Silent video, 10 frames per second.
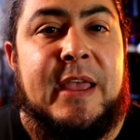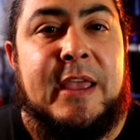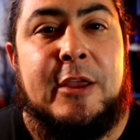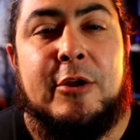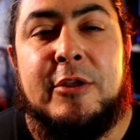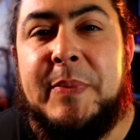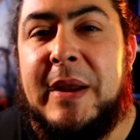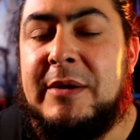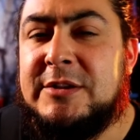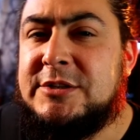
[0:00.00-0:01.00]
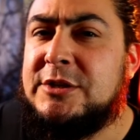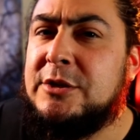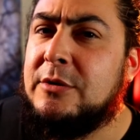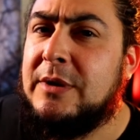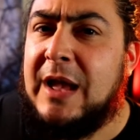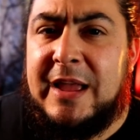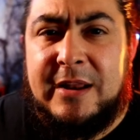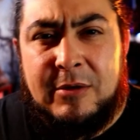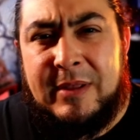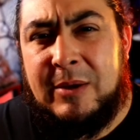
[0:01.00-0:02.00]
you know the parents you know kind of
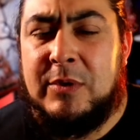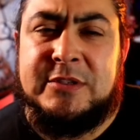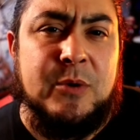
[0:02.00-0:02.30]
are like what's